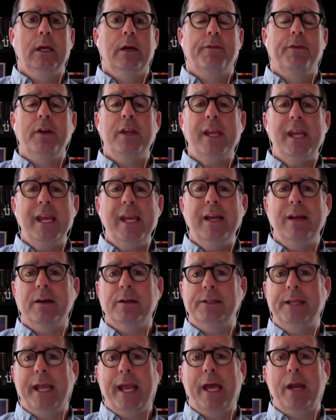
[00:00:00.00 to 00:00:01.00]
For
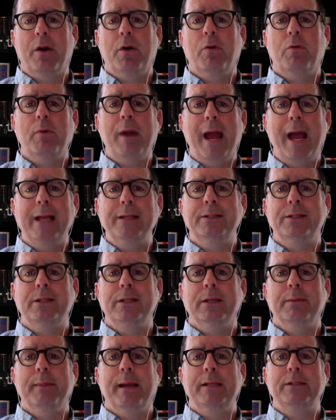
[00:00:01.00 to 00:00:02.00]
years they had harassed
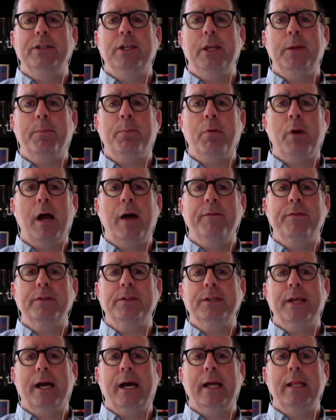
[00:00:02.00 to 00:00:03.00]
him as he
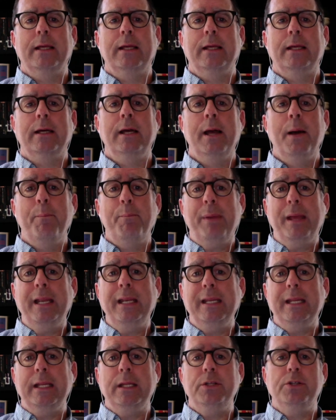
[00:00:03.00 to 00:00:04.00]
prophesied the
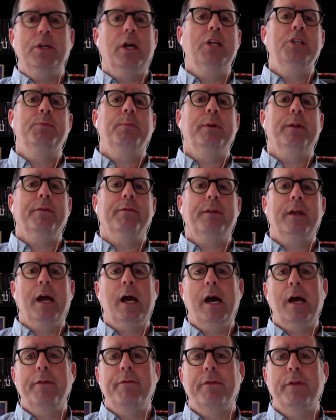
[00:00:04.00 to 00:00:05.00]
pending judgment of
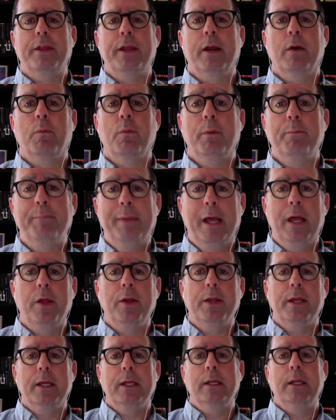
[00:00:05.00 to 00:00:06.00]
God for their
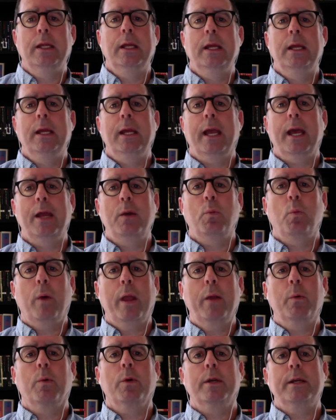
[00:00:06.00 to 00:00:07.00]
rebellion and
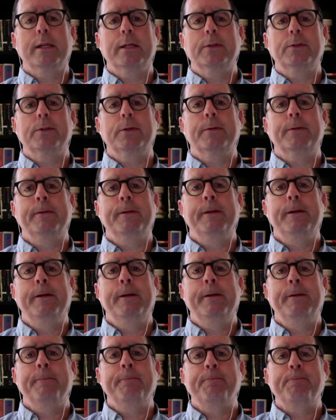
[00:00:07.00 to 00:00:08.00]
waywardness.
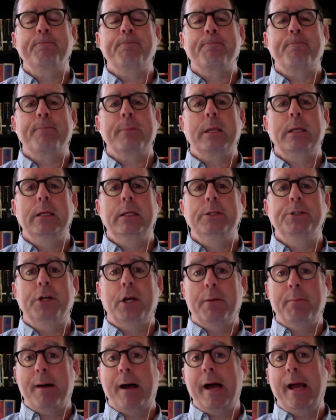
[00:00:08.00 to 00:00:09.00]

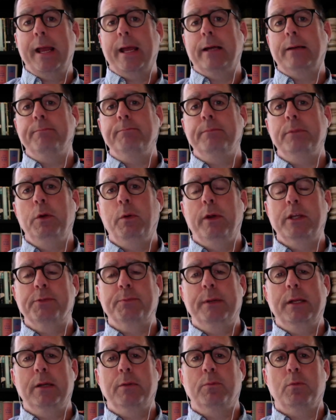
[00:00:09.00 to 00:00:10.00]
Jeremiah, who has
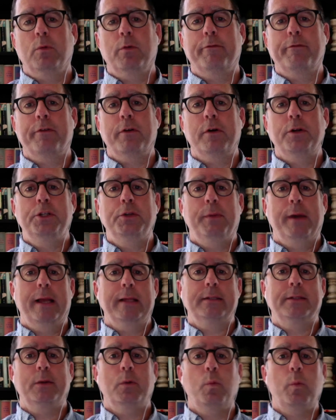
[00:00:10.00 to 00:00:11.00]
been referred to
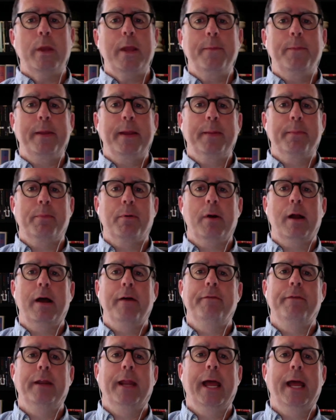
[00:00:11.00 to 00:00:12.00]
as the weeping
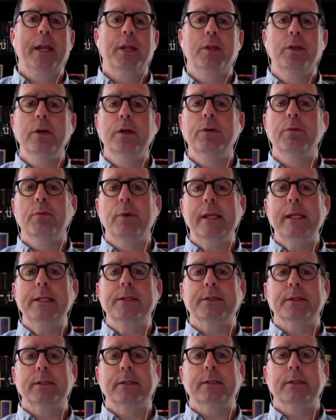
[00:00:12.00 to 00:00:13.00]
prophet, had good
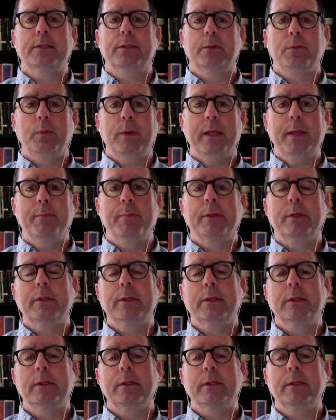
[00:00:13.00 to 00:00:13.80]
reason to weep.